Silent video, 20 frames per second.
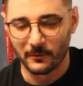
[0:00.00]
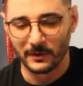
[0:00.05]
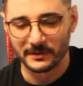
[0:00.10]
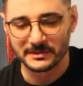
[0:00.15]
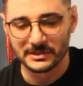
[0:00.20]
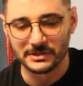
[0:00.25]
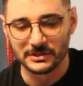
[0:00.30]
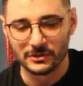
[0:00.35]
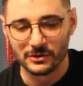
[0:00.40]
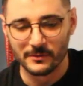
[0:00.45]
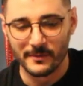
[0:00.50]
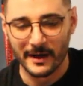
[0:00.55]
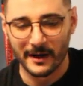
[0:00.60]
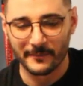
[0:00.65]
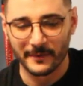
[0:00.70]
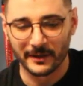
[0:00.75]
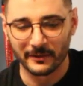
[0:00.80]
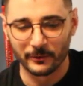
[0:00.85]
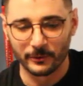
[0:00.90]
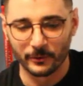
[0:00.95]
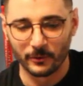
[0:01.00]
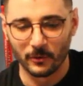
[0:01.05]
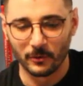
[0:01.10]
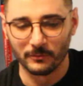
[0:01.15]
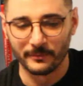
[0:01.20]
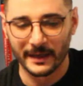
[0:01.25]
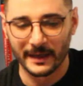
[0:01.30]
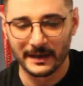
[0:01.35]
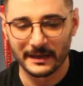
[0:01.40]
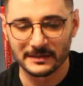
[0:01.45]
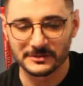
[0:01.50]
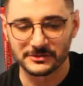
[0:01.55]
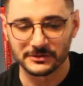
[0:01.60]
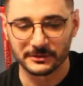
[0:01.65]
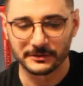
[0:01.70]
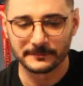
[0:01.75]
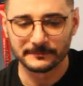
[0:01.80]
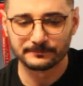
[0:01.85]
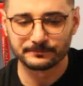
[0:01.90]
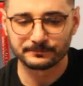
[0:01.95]
what to do about my little old man
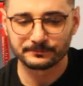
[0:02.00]
hisser.